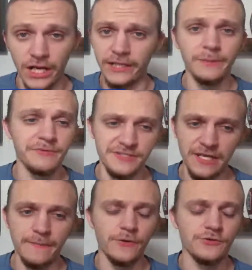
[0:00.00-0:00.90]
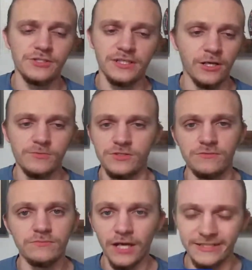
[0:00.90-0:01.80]
I like pre snap motion, it helps
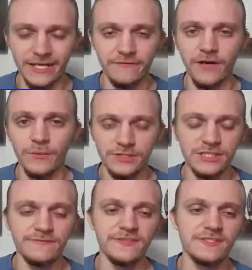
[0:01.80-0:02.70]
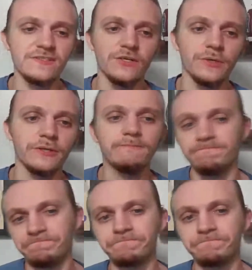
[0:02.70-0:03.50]
you identify what the defense is doing.